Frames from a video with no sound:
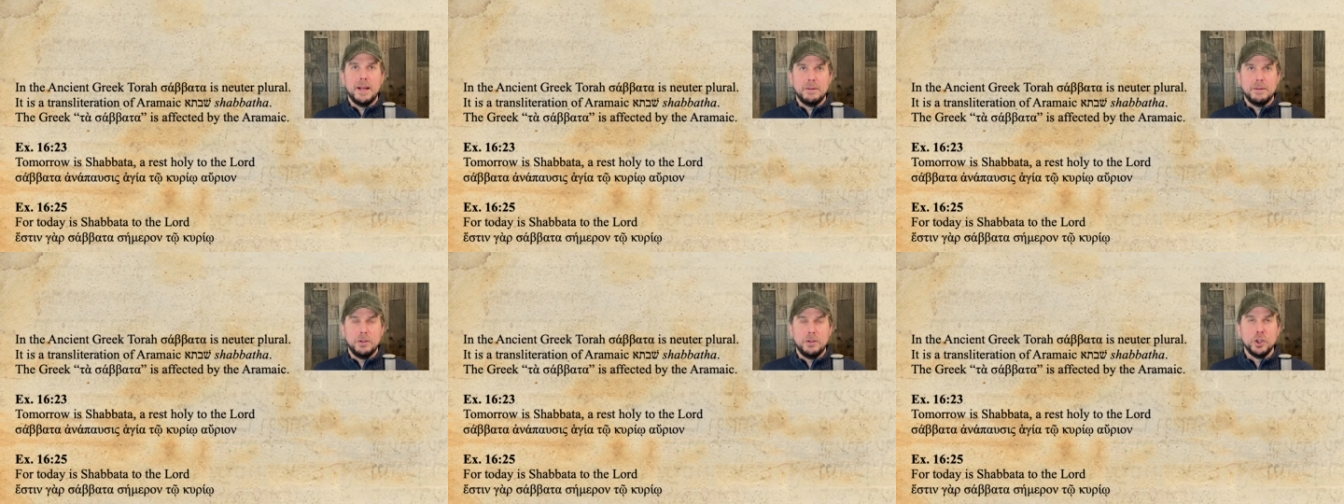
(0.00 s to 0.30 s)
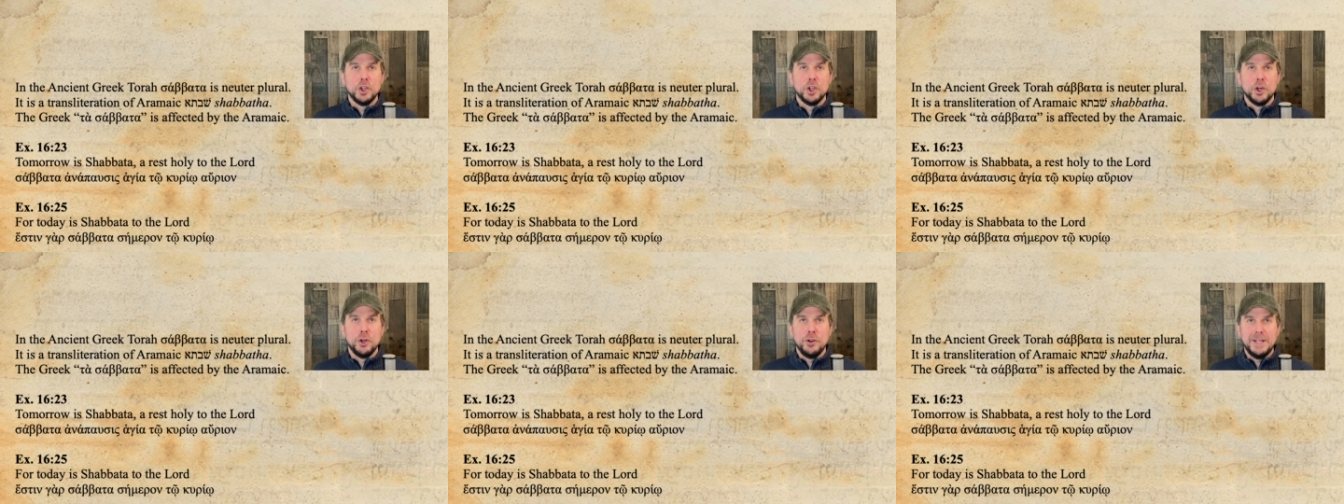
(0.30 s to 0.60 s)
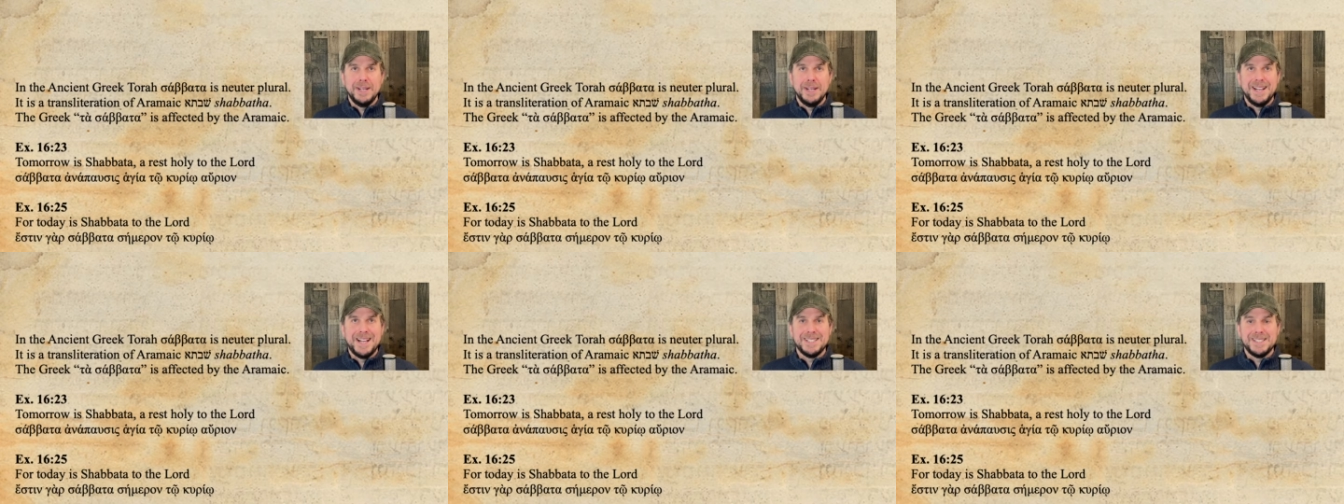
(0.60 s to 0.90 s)
learn
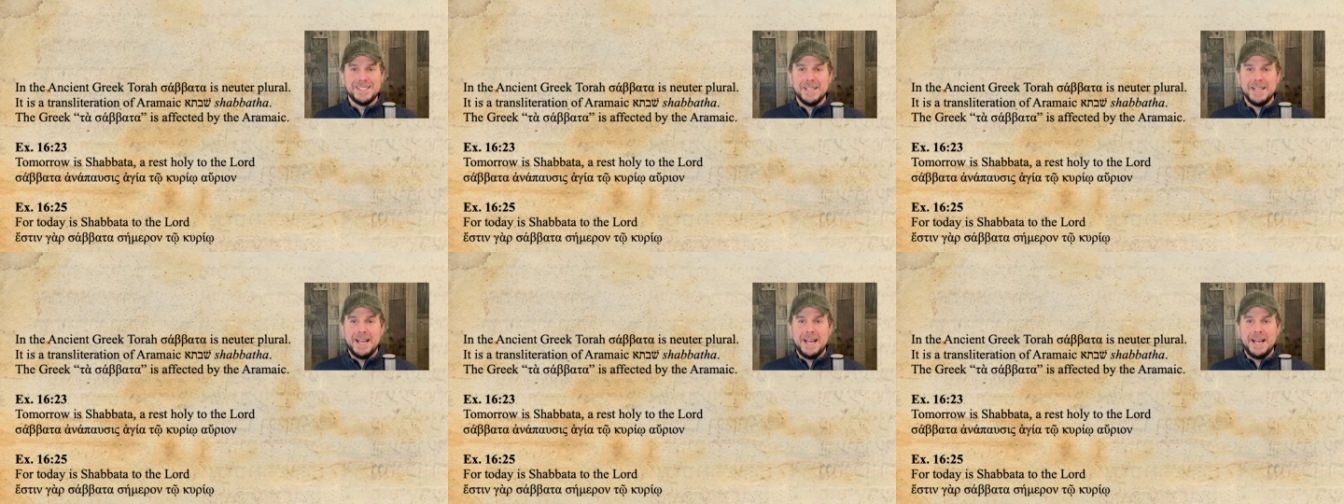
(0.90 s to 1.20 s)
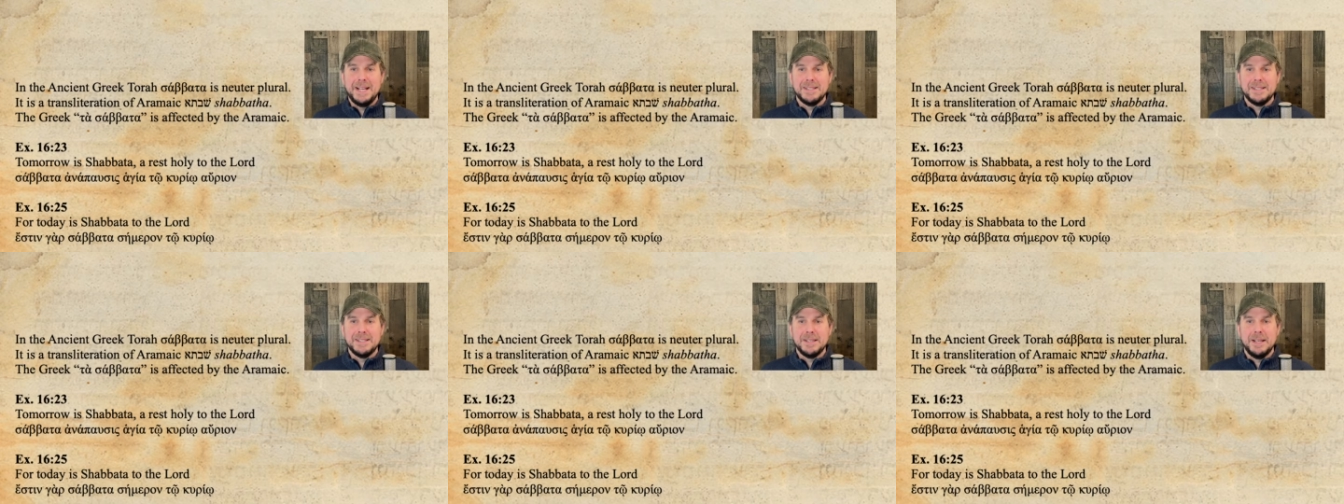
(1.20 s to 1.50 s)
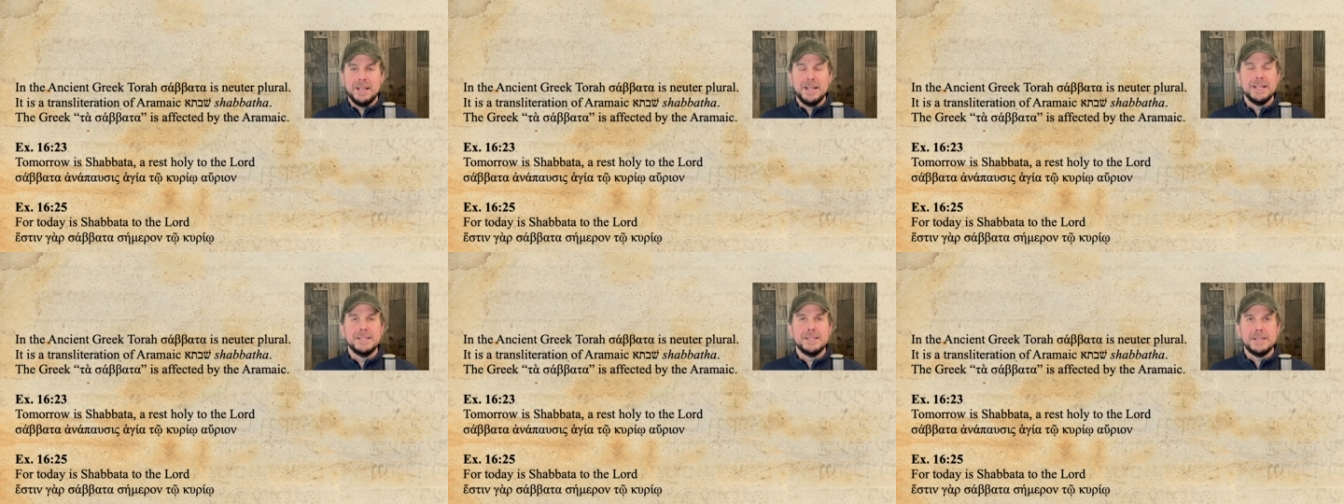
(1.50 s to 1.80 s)
it as a s,
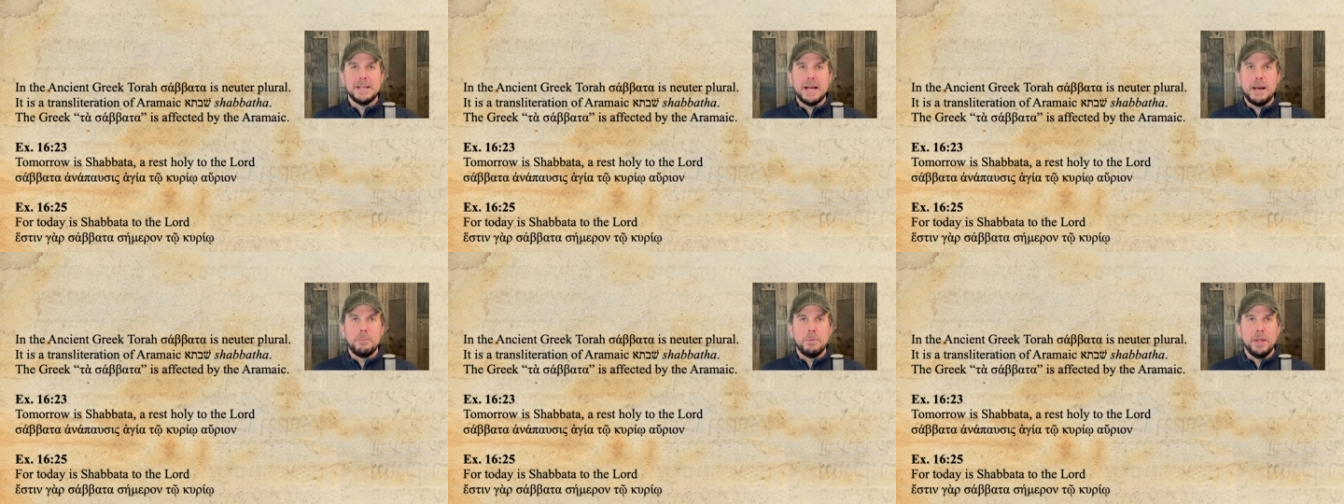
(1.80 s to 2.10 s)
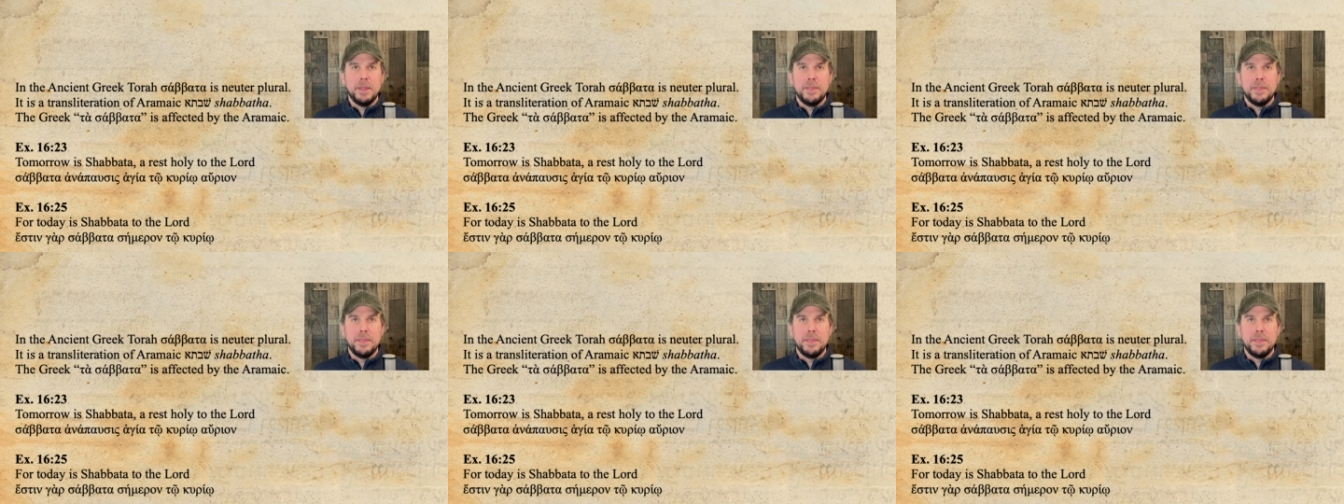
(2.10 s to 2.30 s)
Sabbath,